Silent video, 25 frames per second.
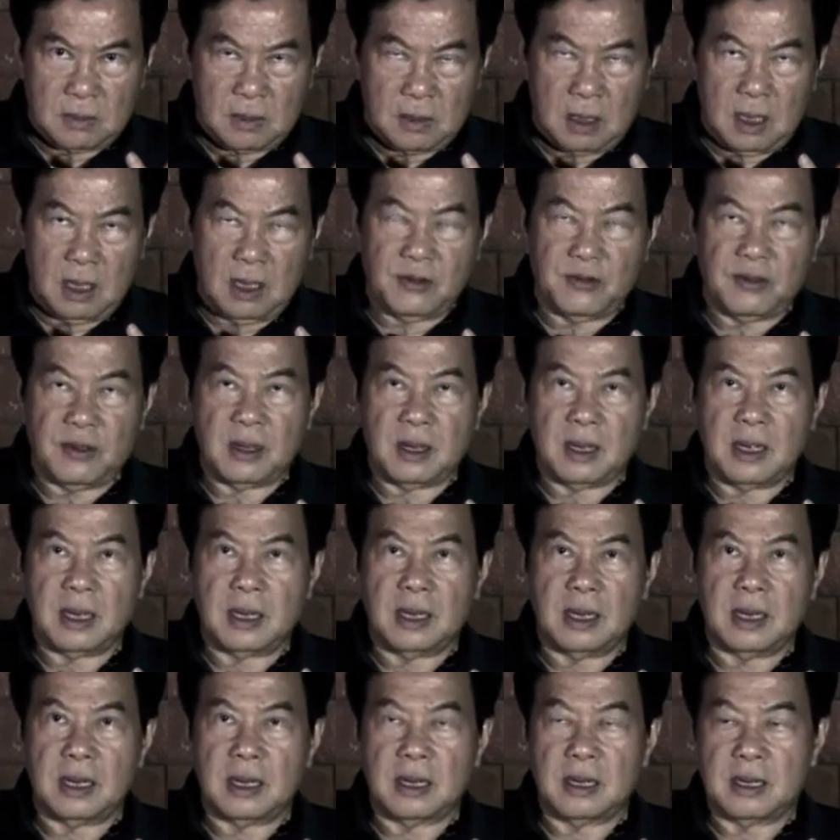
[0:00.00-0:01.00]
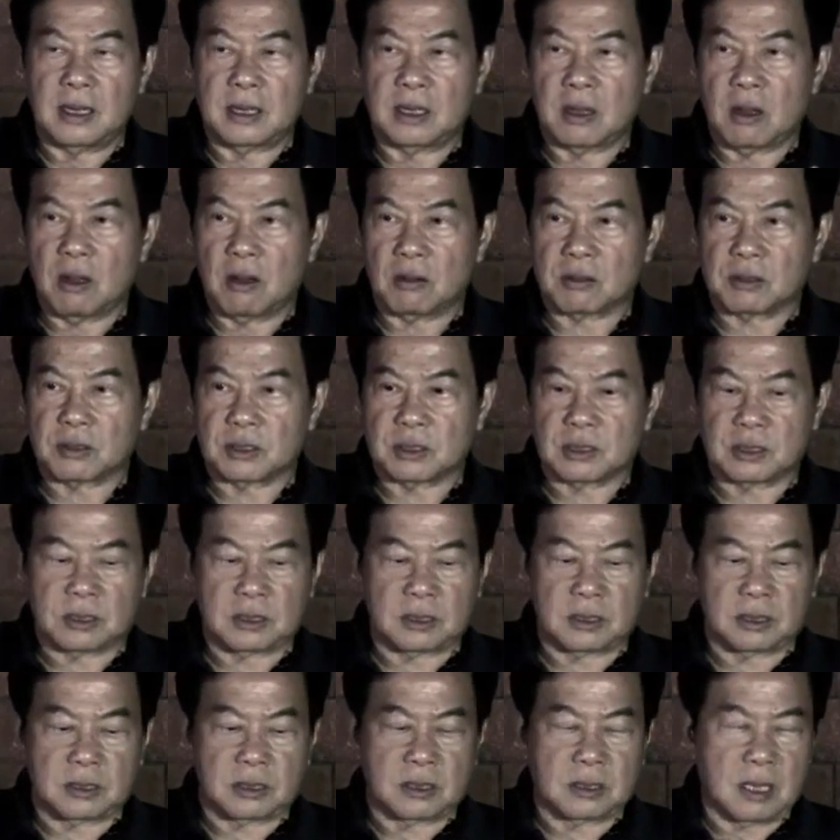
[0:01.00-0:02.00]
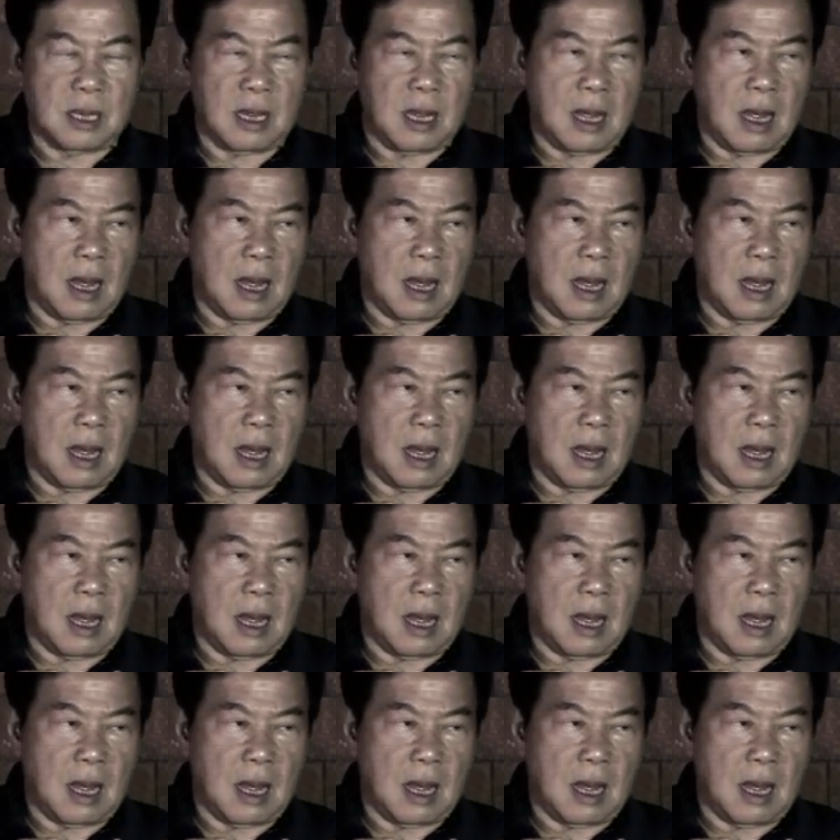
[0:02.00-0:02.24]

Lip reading: liver and kidney detox,